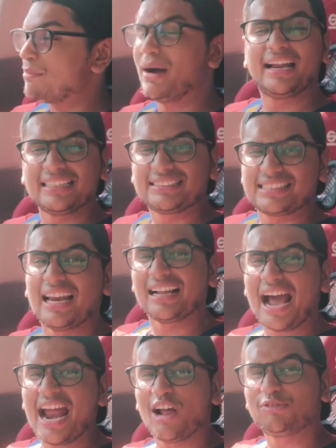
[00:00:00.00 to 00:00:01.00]
But it's still
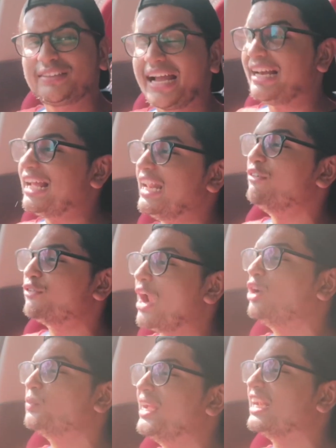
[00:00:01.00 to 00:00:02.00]
kind of technically
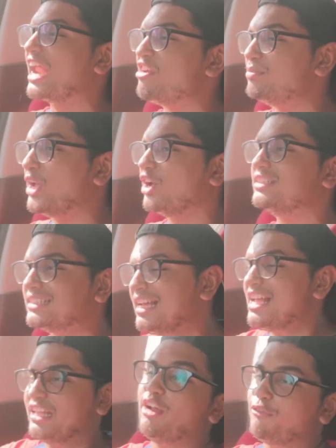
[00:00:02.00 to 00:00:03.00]
front wheel drive because
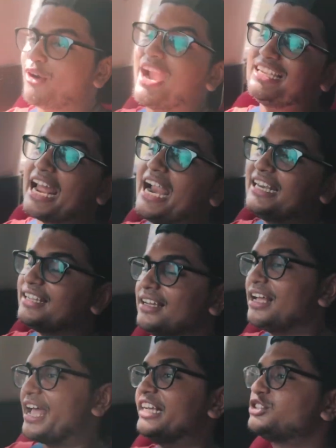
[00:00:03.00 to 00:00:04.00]
the front
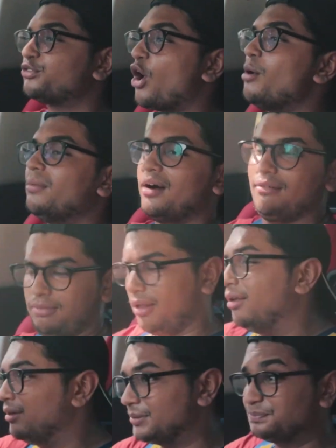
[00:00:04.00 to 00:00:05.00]
end is from
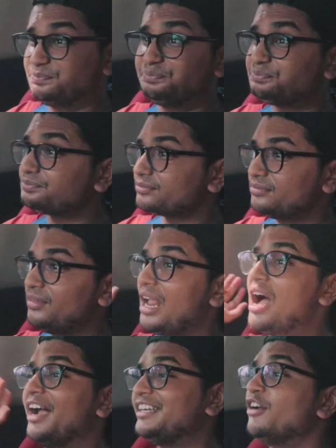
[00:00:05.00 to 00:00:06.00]

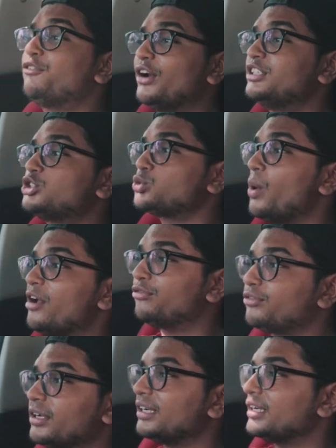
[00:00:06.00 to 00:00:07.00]
a different Swift.